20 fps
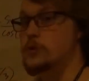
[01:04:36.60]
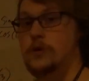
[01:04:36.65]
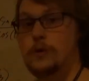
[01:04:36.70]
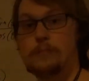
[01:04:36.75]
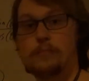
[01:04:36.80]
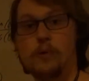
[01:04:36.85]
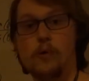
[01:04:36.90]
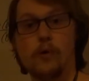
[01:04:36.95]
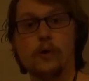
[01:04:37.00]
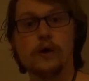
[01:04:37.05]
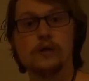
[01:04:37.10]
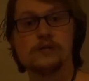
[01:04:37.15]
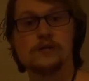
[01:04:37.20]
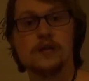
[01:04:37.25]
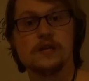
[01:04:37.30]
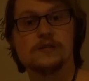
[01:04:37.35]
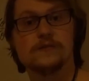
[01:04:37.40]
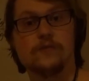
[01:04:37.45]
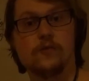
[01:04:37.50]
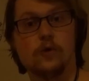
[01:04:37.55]
the point
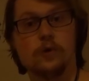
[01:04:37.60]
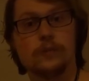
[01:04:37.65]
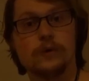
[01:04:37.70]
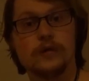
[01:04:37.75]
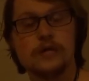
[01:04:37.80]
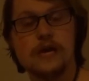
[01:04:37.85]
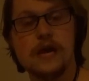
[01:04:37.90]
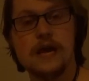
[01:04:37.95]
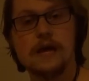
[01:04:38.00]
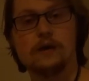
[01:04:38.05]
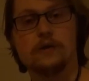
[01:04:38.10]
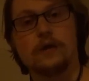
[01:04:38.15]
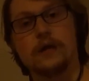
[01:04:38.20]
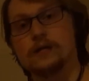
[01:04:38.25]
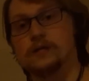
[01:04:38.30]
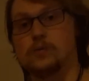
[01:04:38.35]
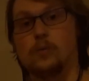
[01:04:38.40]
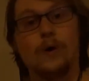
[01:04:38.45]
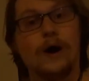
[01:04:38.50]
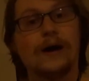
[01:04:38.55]
that's forming the angle.
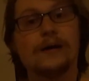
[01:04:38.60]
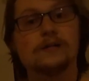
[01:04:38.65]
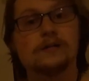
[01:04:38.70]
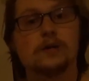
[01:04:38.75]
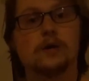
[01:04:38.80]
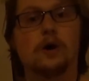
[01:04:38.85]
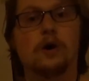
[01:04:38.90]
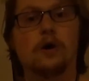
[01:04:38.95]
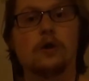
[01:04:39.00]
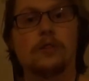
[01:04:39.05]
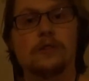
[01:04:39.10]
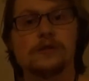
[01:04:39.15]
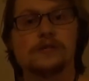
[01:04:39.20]
That's why it's called the